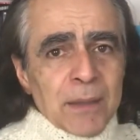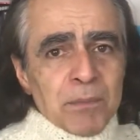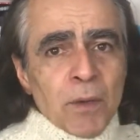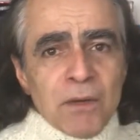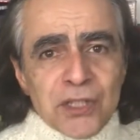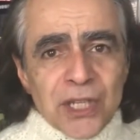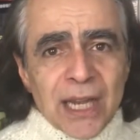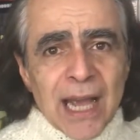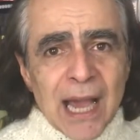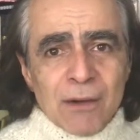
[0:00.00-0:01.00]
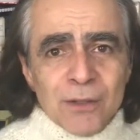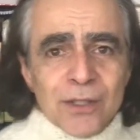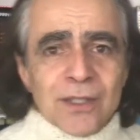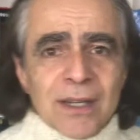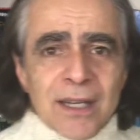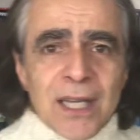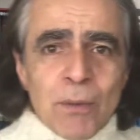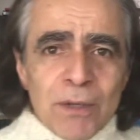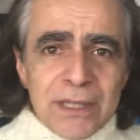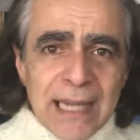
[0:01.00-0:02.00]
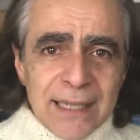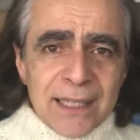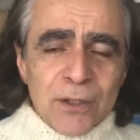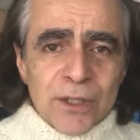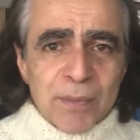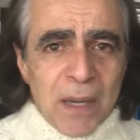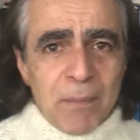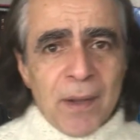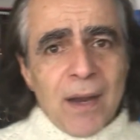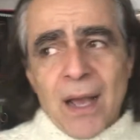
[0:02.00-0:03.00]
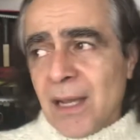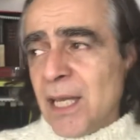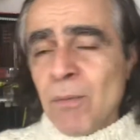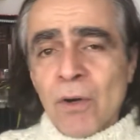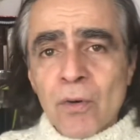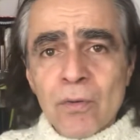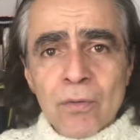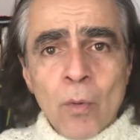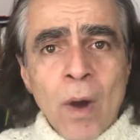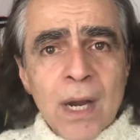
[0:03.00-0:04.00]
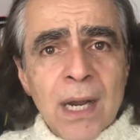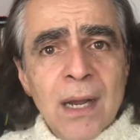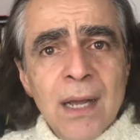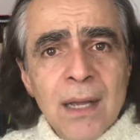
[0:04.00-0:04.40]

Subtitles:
publishing house. He will take the newspaper and he will walk